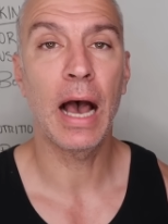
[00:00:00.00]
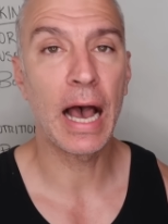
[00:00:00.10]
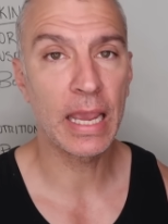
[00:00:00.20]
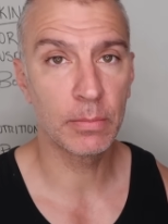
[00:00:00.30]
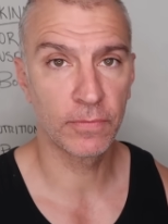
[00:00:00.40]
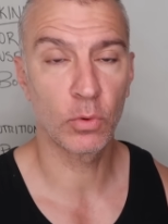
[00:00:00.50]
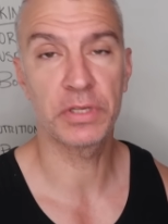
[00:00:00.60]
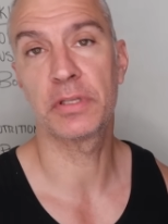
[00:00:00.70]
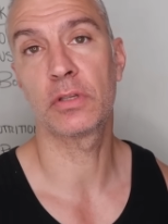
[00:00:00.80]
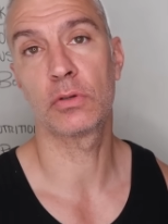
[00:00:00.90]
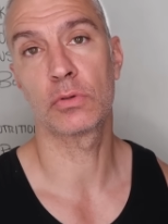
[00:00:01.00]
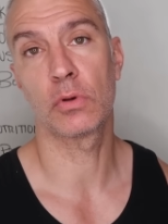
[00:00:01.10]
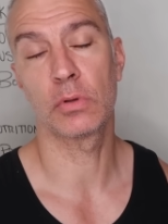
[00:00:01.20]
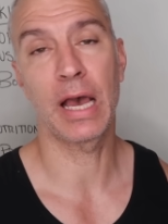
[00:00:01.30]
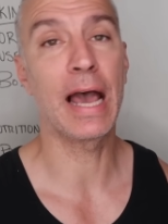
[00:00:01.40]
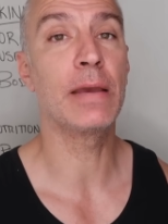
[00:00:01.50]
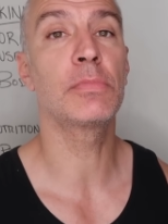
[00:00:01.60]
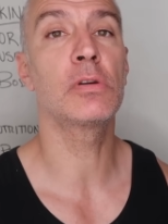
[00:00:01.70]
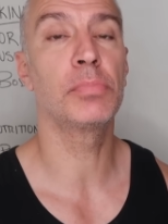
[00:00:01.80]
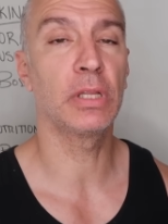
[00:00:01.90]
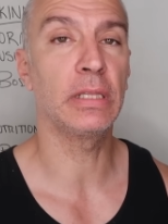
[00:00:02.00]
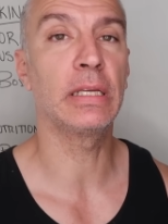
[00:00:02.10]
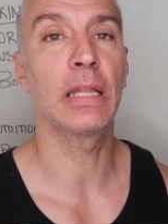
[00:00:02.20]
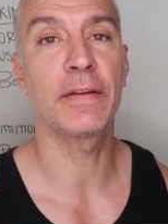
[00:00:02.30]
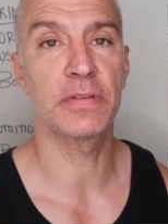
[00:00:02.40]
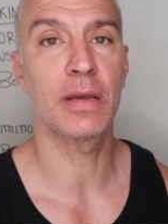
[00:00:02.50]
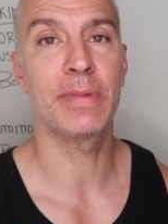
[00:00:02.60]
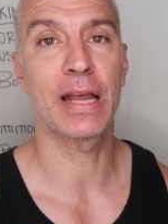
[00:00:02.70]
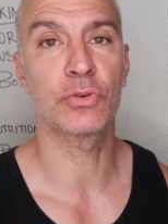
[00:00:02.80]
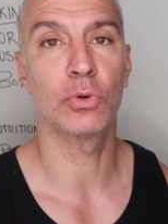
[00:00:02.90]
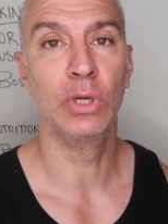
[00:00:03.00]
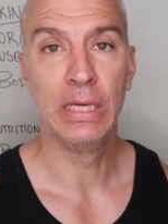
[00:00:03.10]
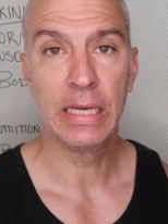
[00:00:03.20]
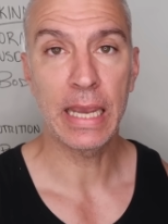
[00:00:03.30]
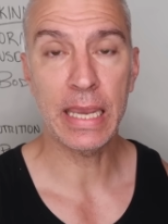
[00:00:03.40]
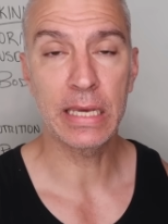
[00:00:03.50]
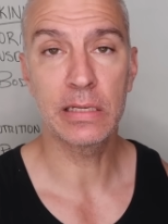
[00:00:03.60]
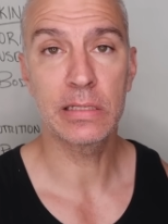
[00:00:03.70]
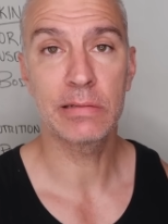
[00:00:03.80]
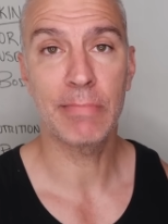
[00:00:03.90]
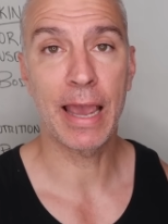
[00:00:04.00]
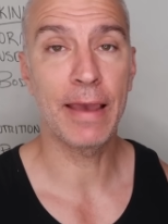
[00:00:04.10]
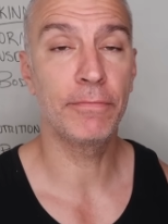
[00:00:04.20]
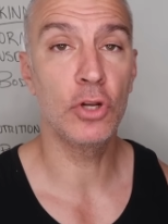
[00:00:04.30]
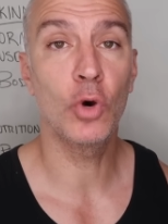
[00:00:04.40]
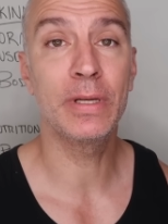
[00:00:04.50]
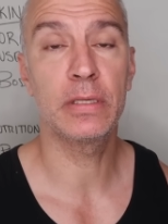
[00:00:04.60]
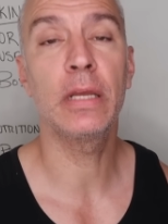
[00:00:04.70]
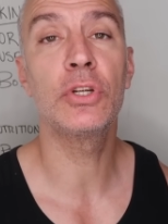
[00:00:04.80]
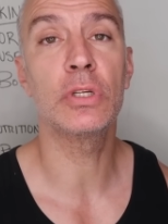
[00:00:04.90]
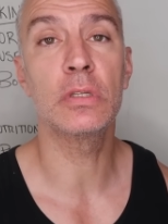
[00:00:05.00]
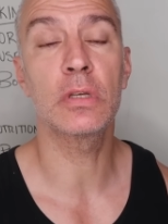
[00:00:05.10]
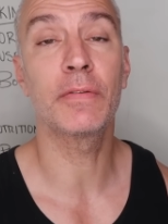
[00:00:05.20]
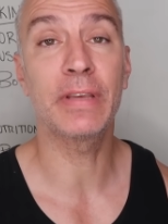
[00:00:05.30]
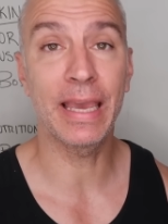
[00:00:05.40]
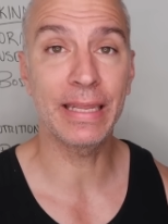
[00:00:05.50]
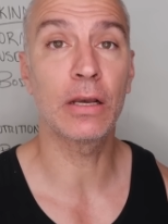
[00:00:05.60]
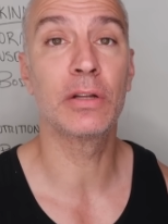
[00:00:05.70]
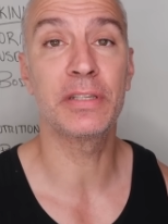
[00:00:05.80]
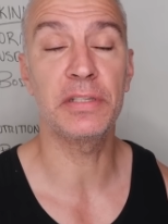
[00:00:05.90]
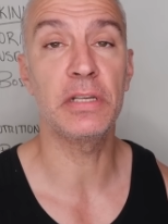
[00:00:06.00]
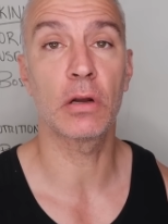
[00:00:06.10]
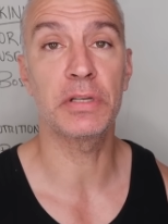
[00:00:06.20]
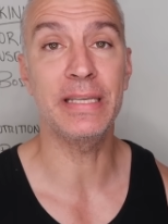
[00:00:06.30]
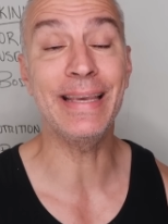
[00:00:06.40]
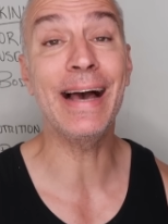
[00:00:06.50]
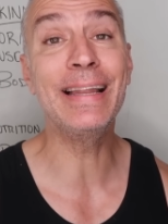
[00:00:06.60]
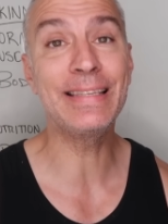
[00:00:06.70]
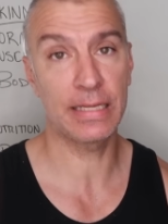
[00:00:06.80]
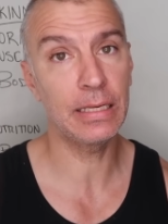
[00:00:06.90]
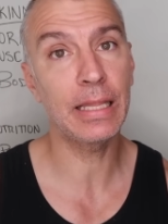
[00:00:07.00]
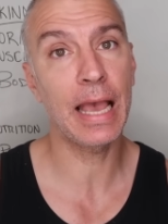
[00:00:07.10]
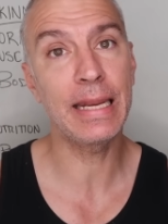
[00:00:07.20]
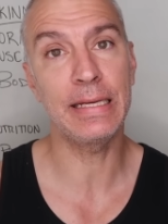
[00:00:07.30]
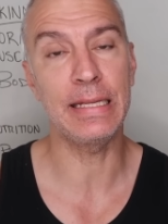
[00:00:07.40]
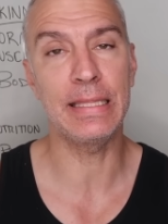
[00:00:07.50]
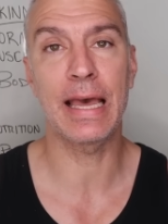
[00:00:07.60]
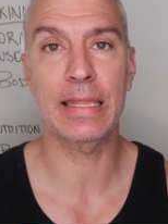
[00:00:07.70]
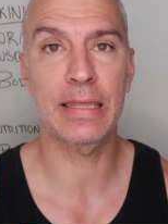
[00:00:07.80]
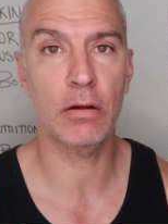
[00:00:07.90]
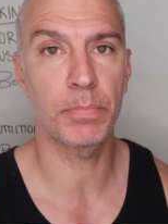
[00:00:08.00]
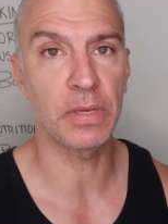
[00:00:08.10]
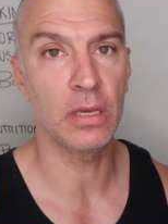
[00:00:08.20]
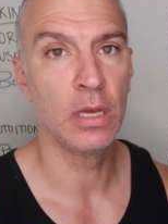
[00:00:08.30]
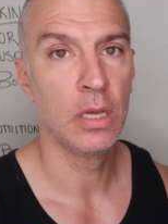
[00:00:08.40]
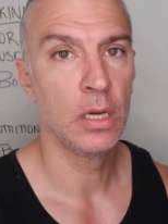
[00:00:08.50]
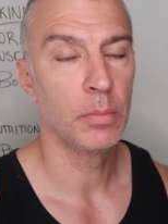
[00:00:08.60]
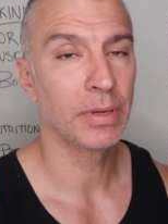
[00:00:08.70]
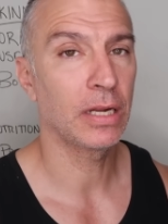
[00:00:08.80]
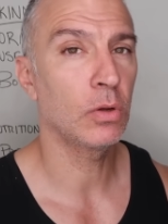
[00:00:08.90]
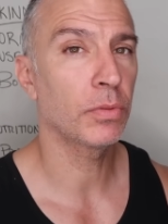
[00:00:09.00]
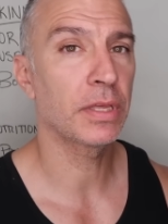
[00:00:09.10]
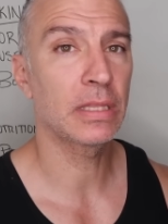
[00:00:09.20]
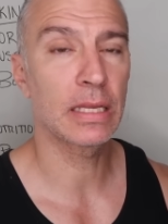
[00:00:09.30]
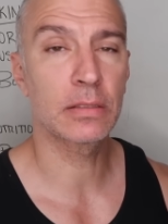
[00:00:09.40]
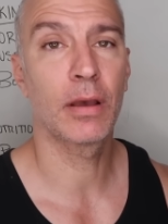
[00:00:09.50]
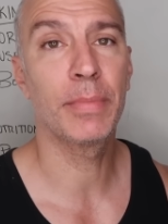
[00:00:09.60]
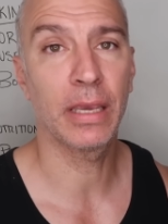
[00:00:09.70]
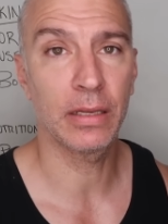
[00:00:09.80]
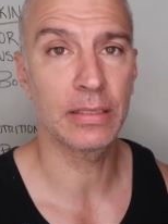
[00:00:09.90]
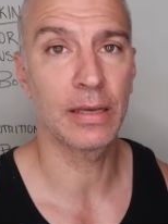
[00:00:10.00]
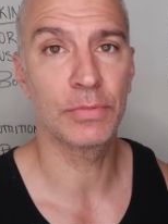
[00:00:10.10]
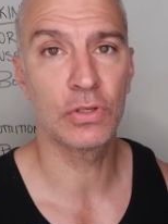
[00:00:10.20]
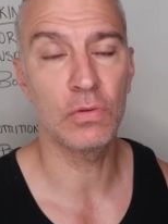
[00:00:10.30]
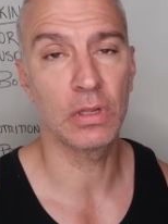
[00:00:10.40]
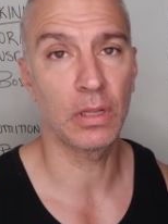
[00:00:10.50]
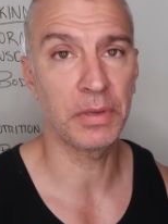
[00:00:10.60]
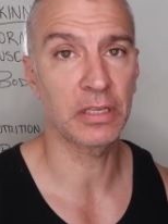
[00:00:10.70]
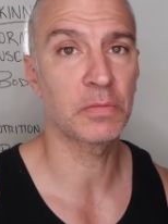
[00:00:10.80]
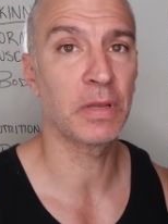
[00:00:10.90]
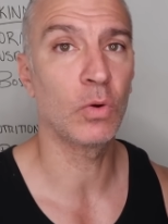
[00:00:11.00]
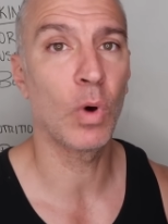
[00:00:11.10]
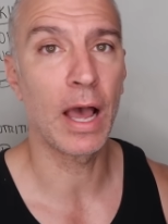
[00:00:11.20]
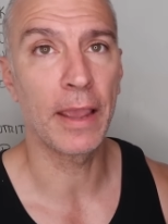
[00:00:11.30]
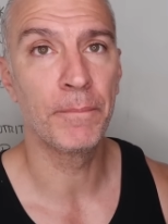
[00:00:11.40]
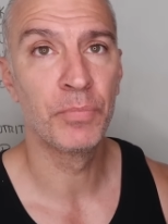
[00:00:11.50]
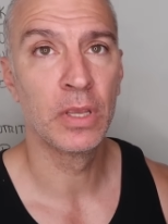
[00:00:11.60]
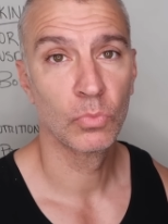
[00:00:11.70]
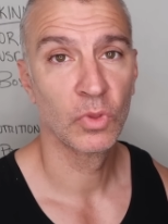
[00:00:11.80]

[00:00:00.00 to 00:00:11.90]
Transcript: I am 46 years old. I am completely lifetime natural. And I have no intentions of getting onto TRT until I need that therapy. But I don't think that's coming anytime soon, and let me explain why.